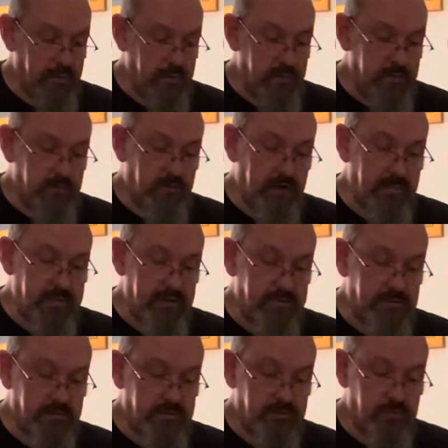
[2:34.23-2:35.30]
The
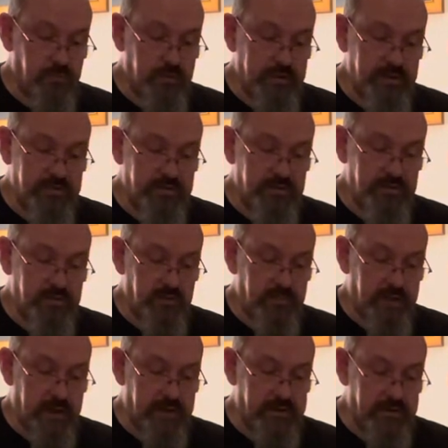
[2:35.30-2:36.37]
rabbits squeezed into the
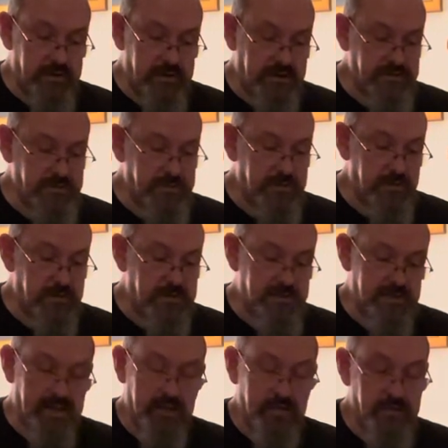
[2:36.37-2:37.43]
bed next to
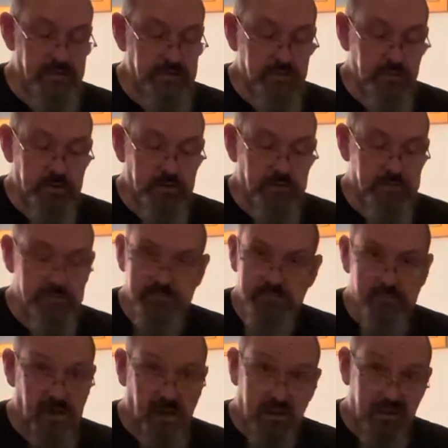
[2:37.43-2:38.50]
Percy and the squirrel.
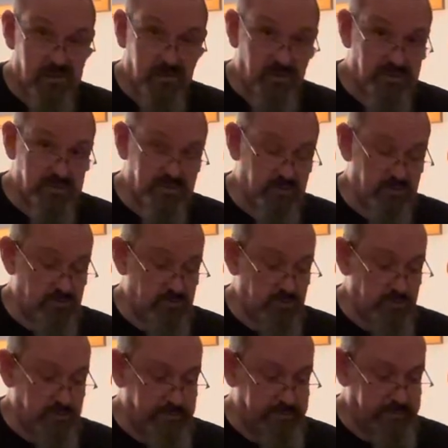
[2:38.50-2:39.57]
There wasn't much
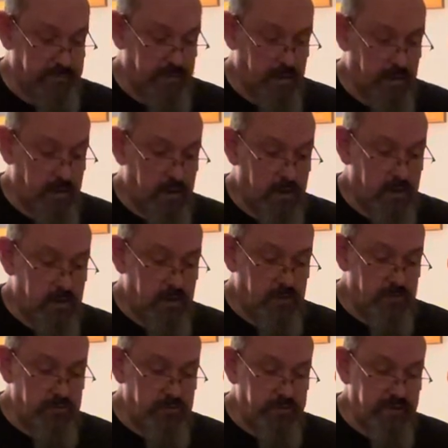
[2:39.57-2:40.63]
room. "Could
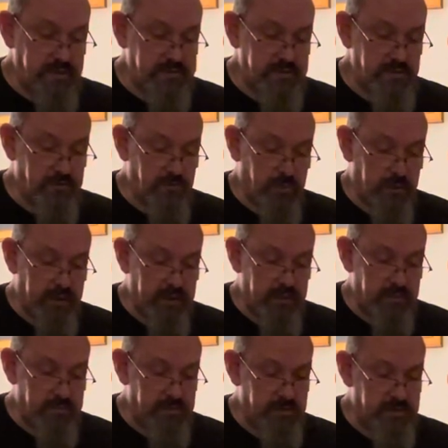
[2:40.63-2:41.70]
you face the other way?"
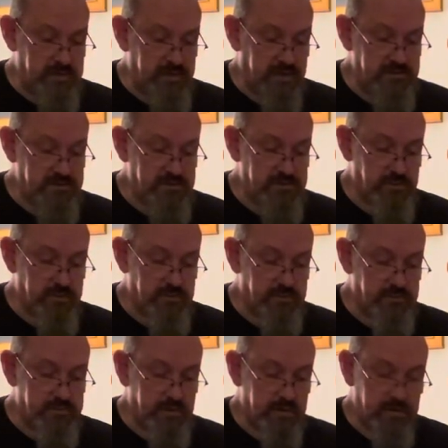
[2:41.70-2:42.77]
Percy asked the squirrel.
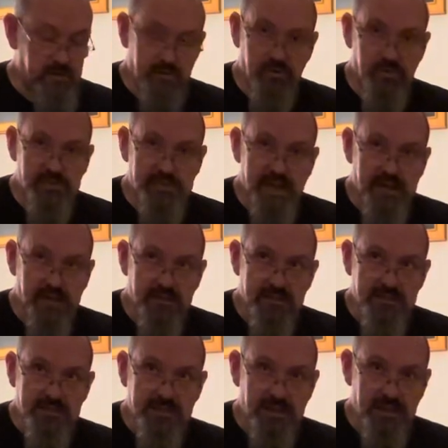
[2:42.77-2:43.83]
"Your tail is
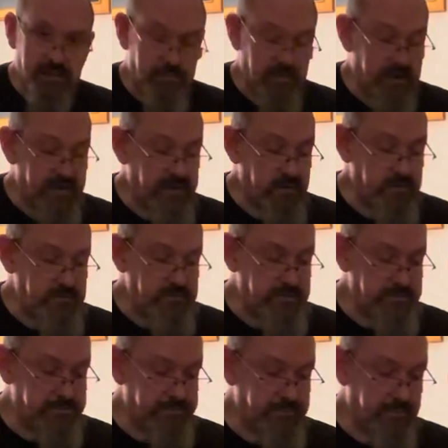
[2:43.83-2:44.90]
tickling my nose."
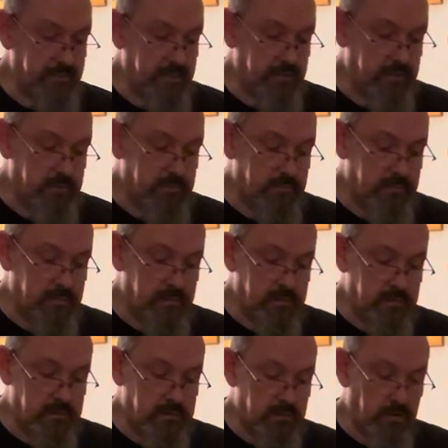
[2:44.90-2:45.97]

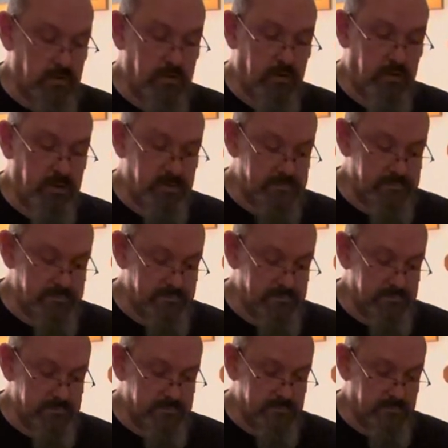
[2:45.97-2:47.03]
Knock, knock.
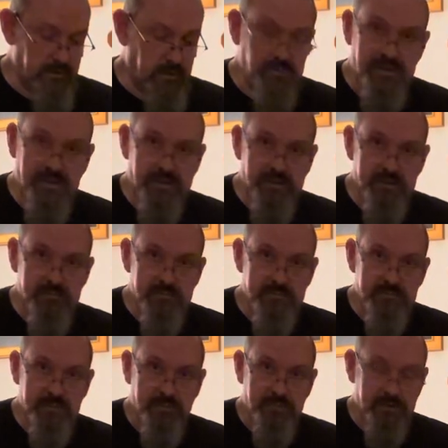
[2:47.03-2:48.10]
"Oh dear,"
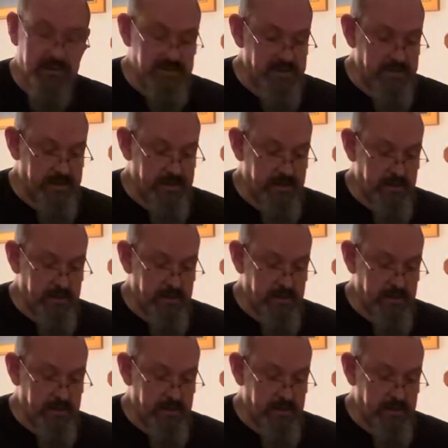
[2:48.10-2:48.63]
said Percy.